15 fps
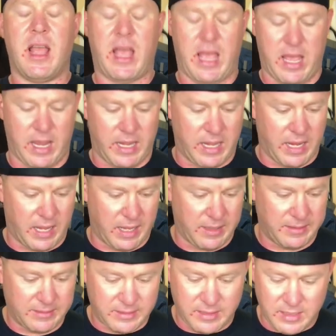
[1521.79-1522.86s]
And
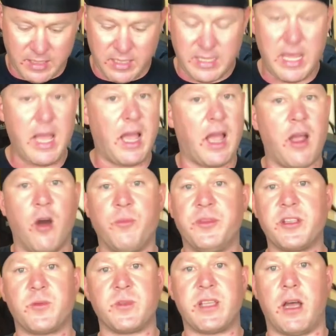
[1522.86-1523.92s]
yeah, I hope
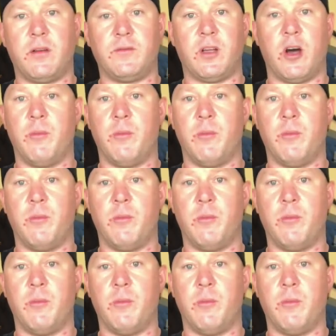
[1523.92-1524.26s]
this was helpful.